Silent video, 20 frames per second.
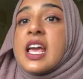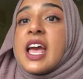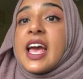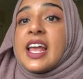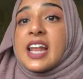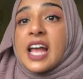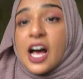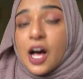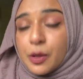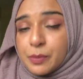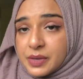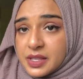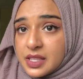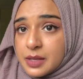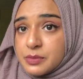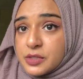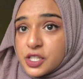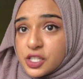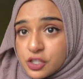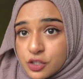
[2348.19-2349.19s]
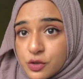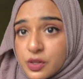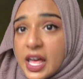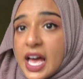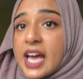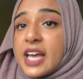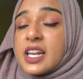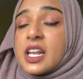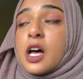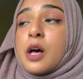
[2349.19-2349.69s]
and helping them to do
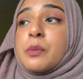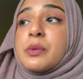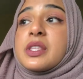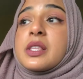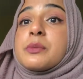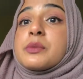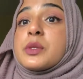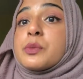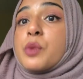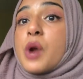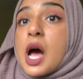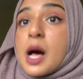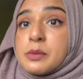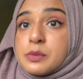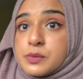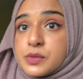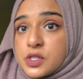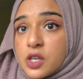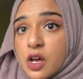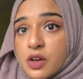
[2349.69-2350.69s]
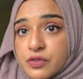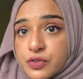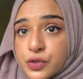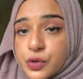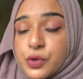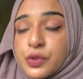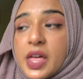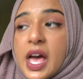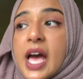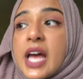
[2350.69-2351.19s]
that and helping them to problem solve
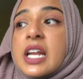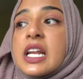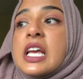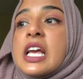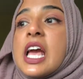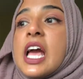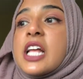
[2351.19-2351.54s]
through that.